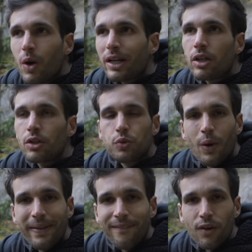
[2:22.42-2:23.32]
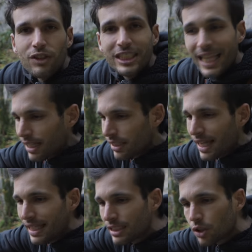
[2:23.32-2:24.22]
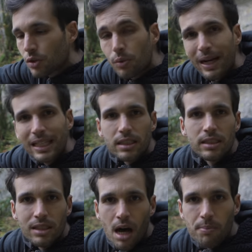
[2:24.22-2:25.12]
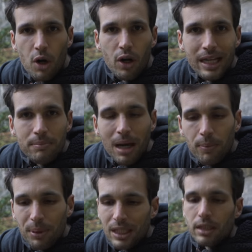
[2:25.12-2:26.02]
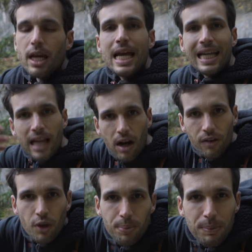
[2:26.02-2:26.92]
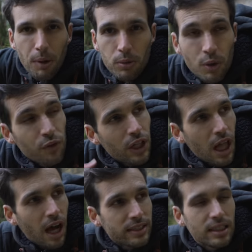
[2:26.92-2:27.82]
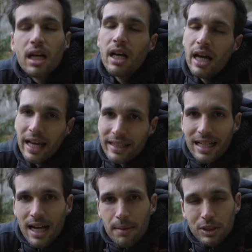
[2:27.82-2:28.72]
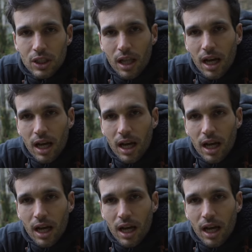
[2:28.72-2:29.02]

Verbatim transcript: 120th of a second is a great number in my opinion. Now, if the people move a lot, and that happens a